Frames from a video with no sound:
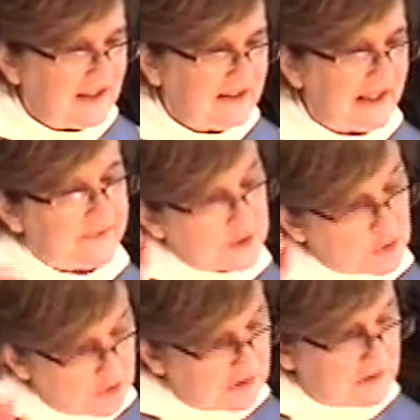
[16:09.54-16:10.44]
that the
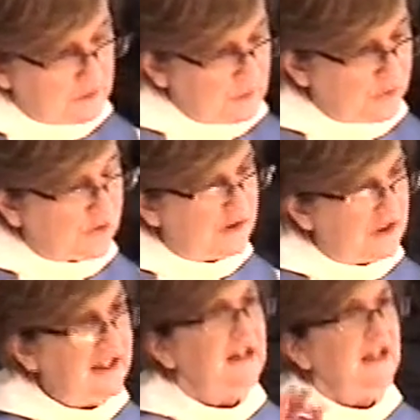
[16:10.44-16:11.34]
Jews
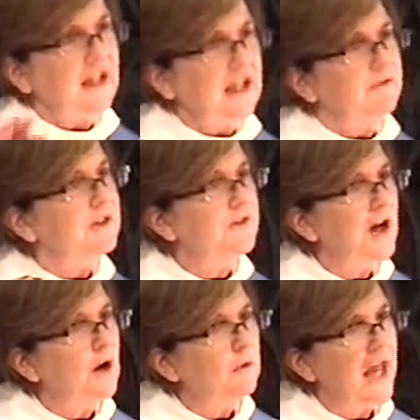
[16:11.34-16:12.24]
even
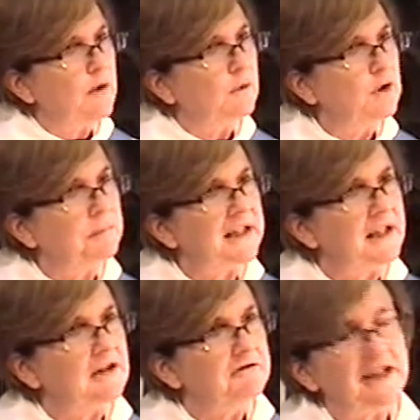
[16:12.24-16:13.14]
though they were
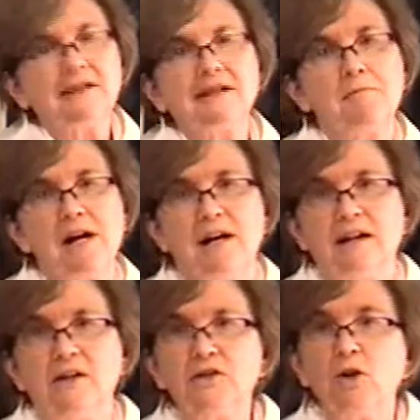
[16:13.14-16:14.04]
being
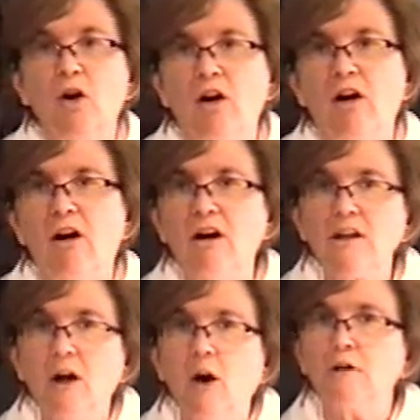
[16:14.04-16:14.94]
victimized
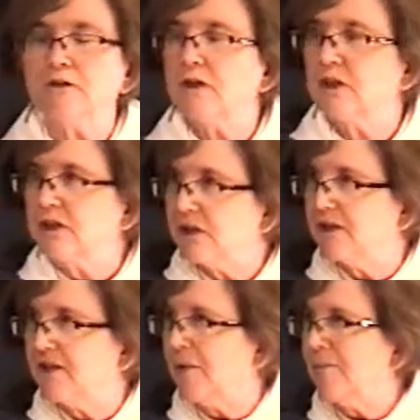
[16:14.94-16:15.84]
all over
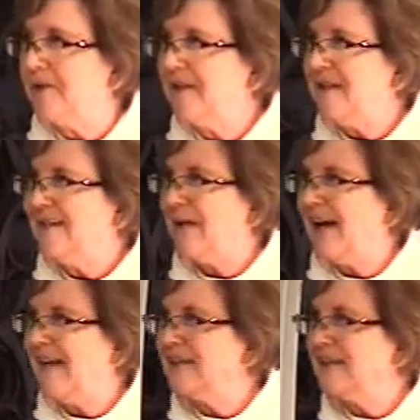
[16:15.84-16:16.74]
Europe
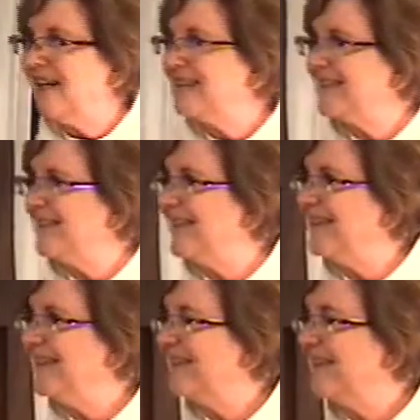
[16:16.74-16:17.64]
by the
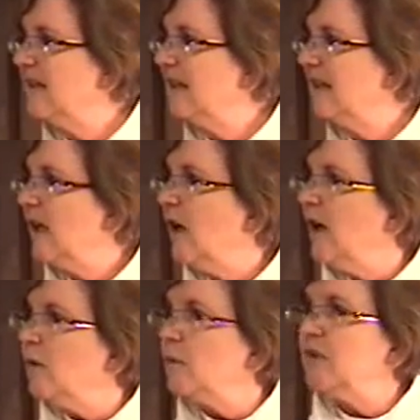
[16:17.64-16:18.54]
Nazis,
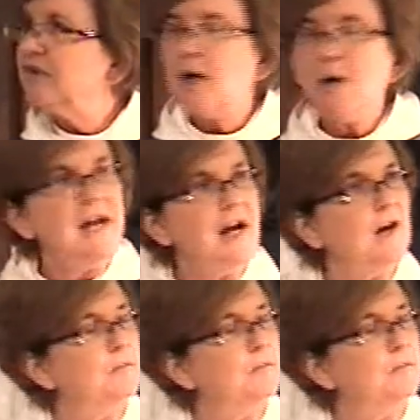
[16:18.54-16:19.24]
would somehow